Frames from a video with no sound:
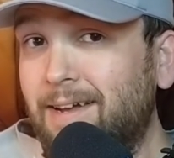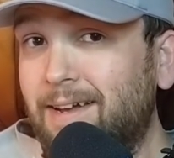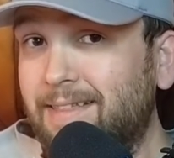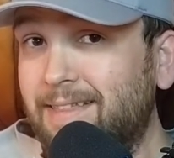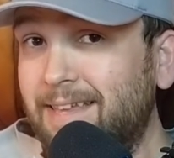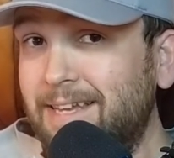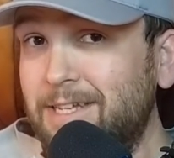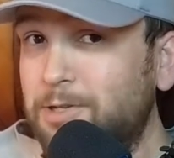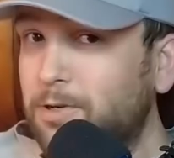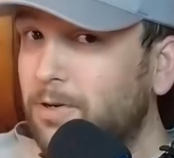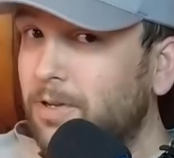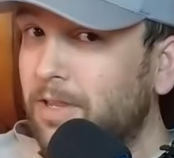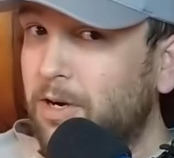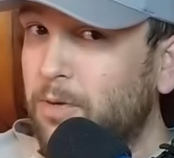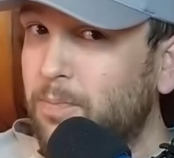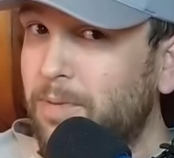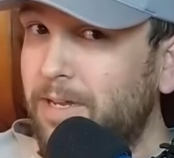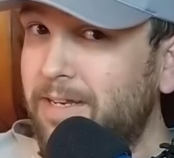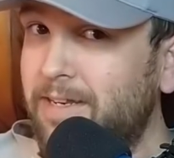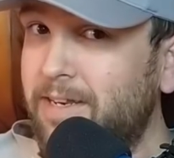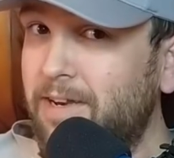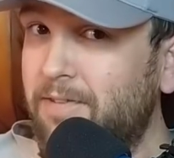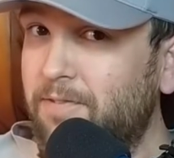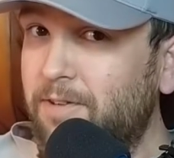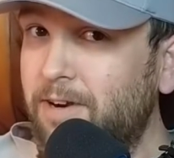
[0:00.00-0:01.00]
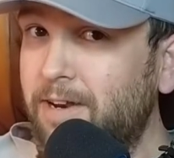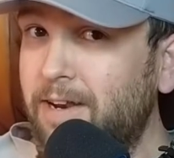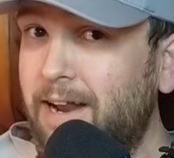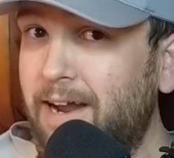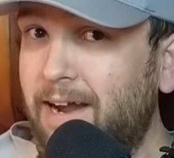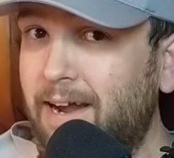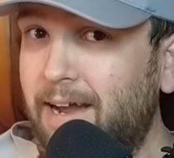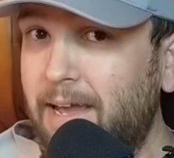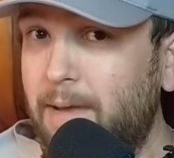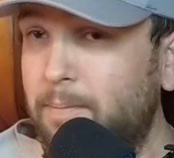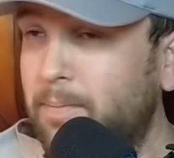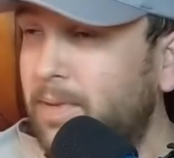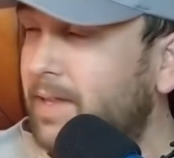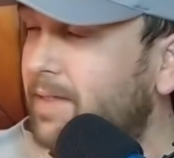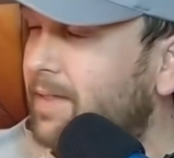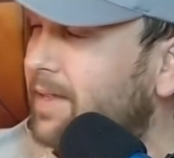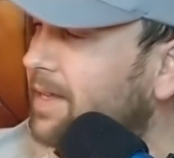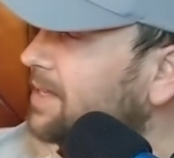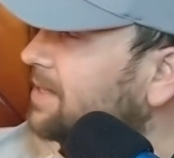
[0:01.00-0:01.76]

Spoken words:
Things are a little bit different. I am in